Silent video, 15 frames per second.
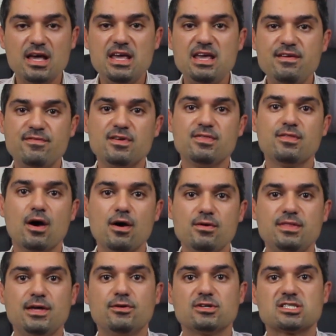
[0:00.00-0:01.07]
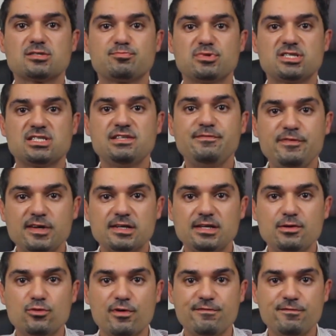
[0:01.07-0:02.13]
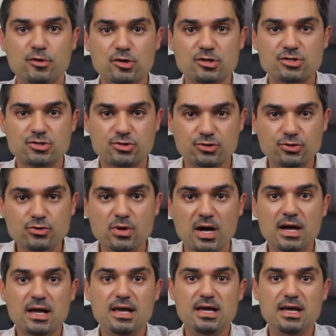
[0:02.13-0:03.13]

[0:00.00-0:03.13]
even though they're not specifically referred to